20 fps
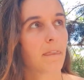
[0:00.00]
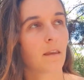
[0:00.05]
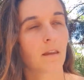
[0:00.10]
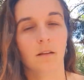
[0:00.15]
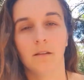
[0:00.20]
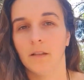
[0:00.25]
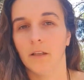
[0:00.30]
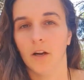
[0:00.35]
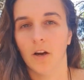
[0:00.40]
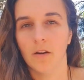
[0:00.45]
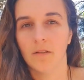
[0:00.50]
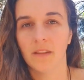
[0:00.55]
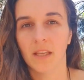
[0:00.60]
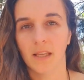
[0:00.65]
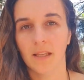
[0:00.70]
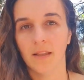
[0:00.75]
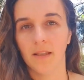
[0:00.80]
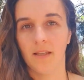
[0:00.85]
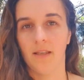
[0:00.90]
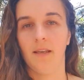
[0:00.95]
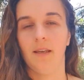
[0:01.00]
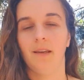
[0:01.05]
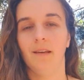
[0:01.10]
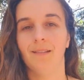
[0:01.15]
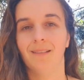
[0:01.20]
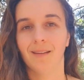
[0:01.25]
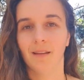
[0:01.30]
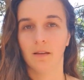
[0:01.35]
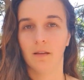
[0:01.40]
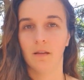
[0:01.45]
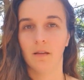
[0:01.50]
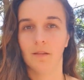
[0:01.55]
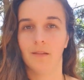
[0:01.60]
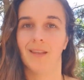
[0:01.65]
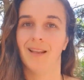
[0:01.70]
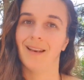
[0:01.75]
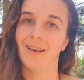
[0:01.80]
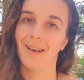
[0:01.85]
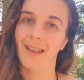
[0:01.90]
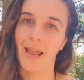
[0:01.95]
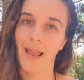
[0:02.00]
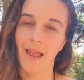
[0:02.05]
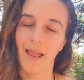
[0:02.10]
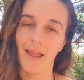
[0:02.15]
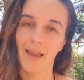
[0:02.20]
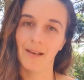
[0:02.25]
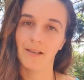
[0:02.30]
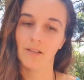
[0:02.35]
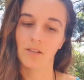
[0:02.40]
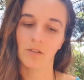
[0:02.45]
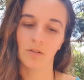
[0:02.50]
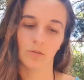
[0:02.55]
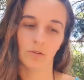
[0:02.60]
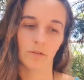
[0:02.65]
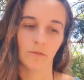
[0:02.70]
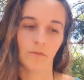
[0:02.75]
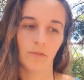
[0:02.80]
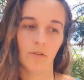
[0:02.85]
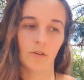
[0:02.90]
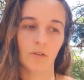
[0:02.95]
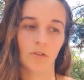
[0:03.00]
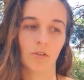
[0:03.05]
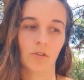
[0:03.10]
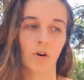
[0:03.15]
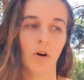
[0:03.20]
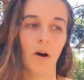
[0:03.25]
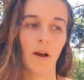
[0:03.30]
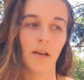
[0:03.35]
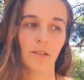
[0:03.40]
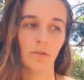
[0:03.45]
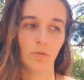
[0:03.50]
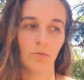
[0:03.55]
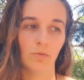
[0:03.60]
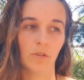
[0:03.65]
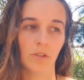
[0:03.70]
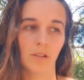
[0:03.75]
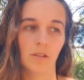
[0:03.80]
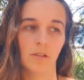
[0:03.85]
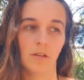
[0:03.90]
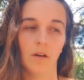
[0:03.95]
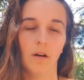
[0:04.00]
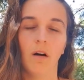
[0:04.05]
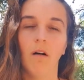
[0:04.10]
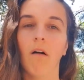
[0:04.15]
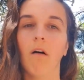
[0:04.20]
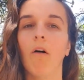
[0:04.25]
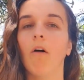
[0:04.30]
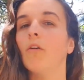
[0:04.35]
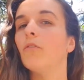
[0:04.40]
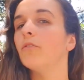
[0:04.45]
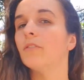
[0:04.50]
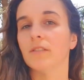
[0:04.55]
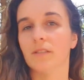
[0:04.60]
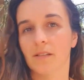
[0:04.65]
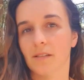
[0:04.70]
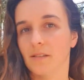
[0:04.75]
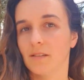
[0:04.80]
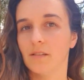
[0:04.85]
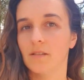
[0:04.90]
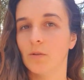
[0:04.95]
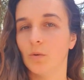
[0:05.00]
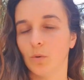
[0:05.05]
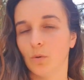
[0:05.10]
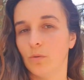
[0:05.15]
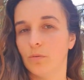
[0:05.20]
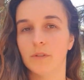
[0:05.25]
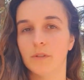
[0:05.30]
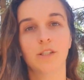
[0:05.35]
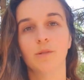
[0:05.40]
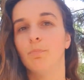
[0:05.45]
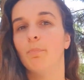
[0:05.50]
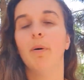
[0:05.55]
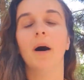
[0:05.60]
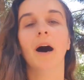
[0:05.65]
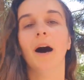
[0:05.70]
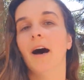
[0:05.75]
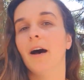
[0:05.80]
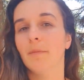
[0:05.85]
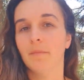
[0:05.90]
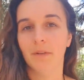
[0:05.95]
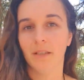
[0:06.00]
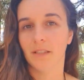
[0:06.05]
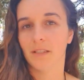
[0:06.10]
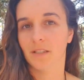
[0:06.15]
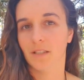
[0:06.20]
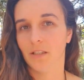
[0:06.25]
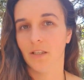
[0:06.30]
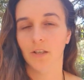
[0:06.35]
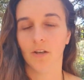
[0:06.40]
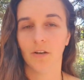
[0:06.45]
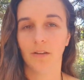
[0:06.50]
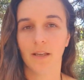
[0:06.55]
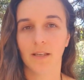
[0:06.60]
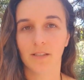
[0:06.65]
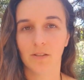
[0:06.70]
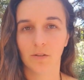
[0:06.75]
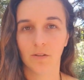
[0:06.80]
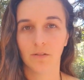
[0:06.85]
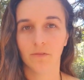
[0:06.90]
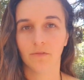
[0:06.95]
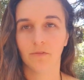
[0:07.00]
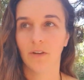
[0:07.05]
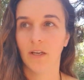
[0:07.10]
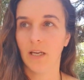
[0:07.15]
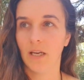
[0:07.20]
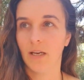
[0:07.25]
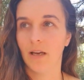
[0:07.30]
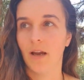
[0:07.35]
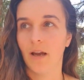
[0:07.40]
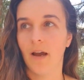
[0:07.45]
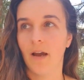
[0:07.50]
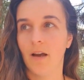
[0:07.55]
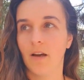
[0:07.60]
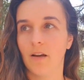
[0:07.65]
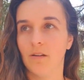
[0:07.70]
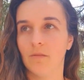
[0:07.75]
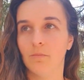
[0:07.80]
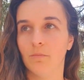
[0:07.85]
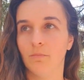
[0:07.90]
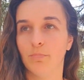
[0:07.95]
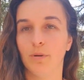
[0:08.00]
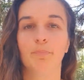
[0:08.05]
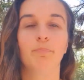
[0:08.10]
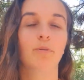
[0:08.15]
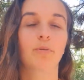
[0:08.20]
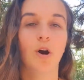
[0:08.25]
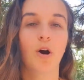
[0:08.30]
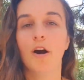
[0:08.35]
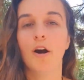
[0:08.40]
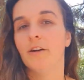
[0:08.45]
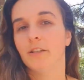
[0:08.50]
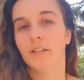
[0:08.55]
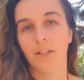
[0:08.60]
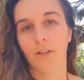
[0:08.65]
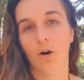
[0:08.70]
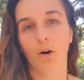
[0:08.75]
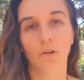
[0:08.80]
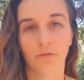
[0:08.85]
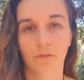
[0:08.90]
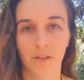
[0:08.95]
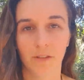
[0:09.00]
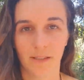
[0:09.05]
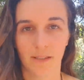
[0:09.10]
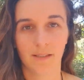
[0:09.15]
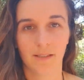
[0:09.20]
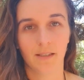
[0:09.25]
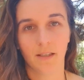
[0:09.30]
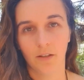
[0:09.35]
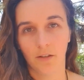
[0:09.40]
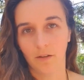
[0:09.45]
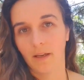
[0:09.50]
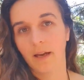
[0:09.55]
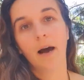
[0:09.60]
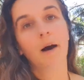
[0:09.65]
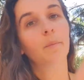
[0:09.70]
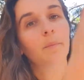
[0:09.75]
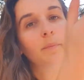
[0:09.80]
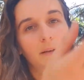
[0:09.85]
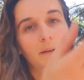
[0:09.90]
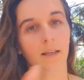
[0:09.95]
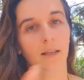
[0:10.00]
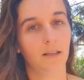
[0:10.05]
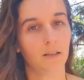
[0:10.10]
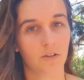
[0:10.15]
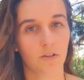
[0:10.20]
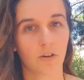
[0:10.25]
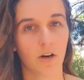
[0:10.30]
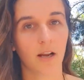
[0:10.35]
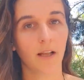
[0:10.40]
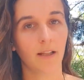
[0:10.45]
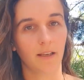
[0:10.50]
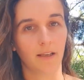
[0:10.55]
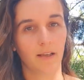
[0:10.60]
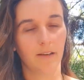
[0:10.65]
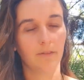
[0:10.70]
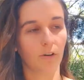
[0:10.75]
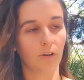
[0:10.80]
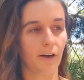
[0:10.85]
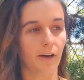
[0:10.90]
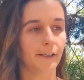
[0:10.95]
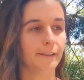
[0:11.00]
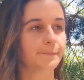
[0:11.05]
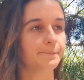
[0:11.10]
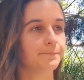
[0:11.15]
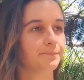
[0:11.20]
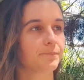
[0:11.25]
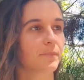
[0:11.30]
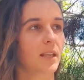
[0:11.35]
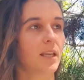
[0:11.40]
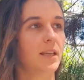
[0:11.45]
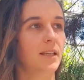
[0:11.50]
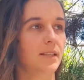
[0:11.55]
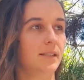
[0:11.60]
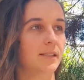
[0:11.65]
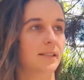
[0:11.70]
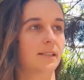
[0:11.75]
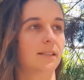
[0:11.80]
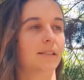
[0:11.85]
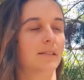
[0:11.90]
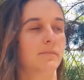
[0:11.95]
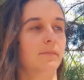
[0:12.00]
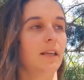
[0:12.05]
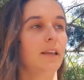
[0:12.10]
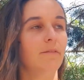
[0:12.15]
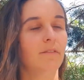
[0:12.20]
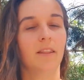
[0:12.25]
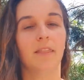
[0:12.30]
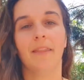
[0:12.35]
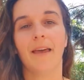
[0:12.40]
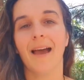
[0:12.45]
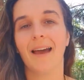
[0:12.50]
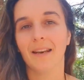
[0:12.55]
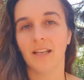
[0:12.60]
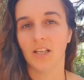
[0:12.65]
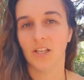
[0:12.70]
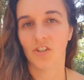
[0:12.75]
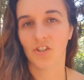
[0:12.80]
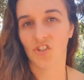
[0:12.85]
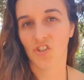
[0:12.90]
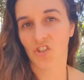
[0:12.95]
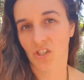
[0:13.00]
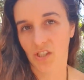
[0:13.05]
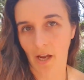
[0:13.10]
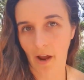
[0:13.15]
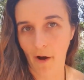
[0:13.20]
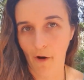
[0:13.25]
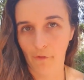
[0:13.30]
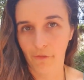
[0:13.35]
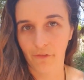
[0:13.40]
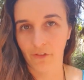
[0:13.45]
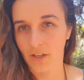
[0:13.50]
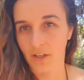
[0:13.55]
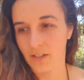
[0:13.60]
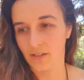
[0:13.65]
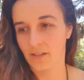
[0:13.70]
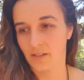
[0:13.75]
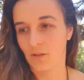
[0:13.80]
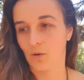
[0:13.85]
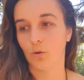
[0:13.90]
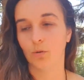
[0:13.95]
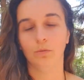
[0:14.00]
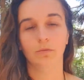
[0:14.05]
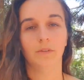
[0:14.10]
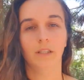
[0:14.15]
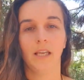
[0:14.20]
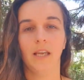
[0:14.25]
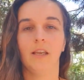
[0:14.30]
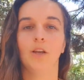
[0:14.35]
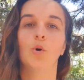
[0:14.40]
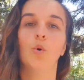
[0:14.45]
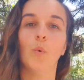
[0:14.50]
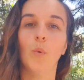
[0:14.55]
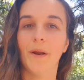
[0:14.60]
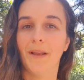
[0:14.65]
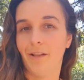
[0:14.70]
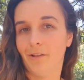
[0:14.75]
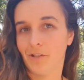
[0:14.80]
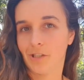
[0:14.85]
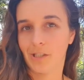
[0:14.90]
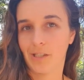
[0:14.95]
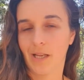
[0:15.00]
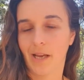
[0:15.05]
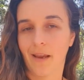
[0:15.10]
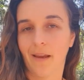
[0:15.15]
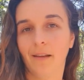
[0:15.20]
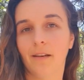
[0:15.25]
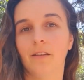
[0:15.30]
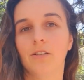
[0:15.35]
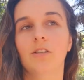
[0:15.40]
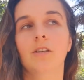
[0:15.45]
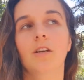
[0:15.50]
you know that the the land sort of titles office or department, you know that sort of um, propriety of this, you know, company Australia, right, is even that in itself is called the Queensland